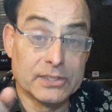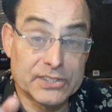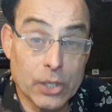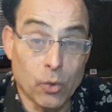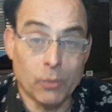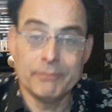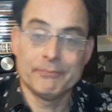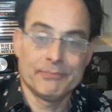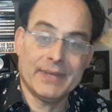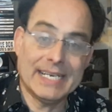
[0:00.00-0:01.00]
So,
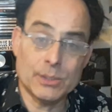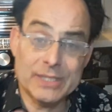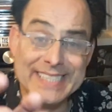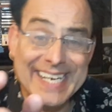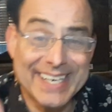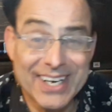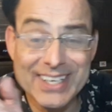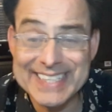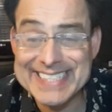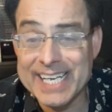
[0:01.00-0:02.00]
as I was saying,
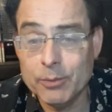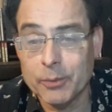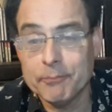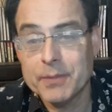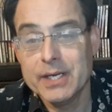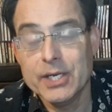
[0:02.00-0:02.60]
on this album,